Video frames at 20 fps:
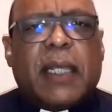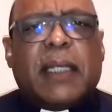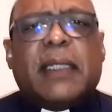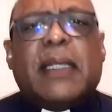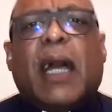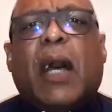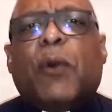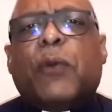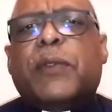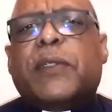
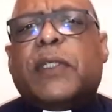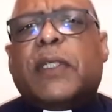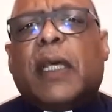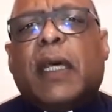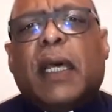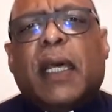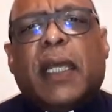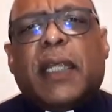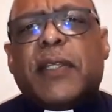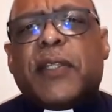now
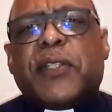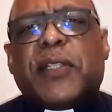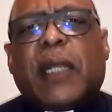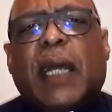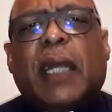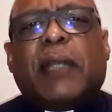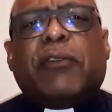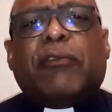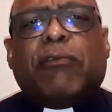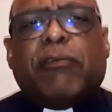turns
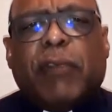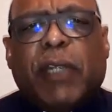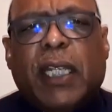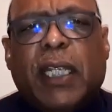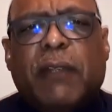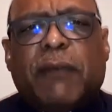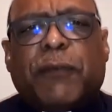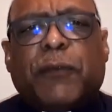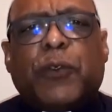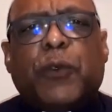that
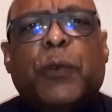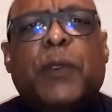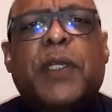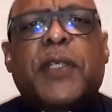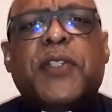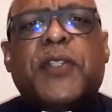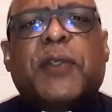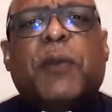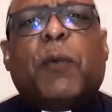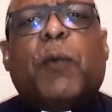grief
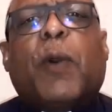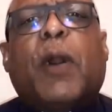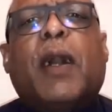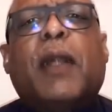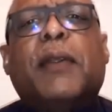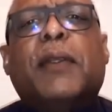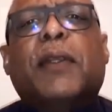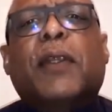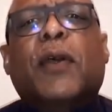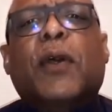towards the
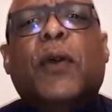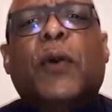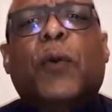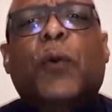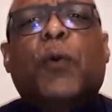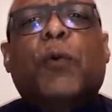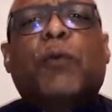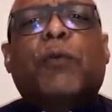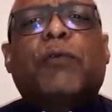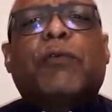one
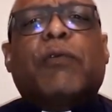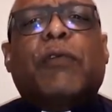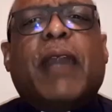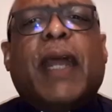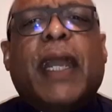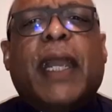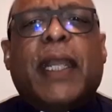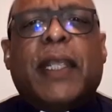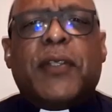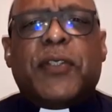who
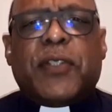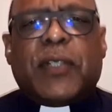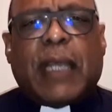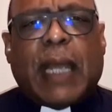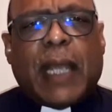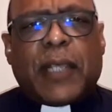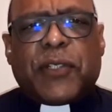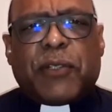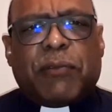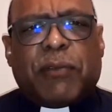raised
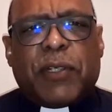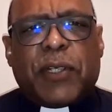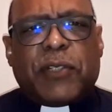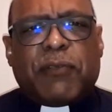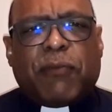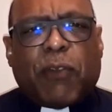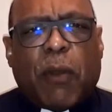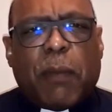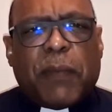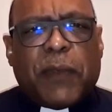Lazarus
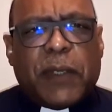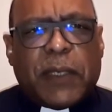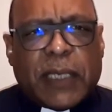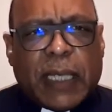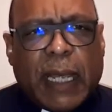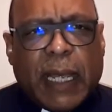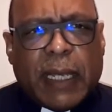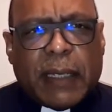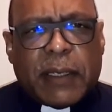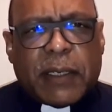from the
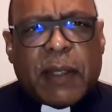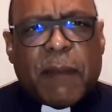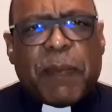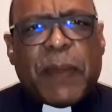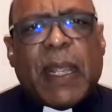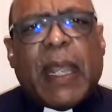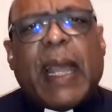dead.